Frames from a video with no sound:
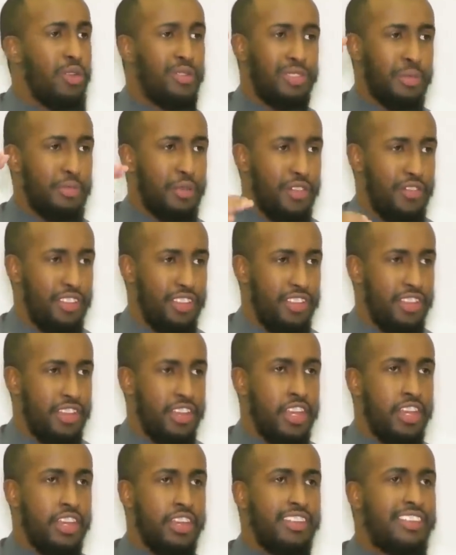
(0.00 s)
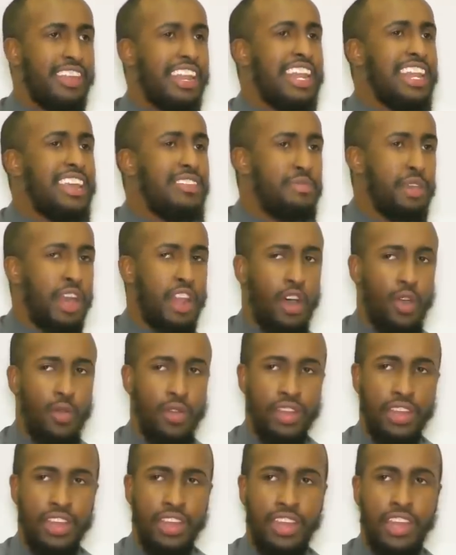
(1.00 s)
it was the Prophet. She said, leave me
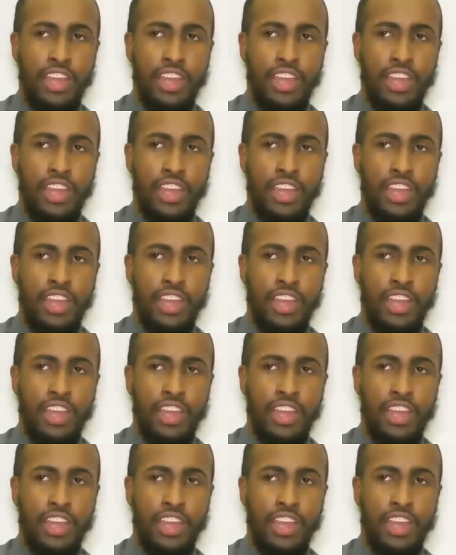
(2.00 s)
alone.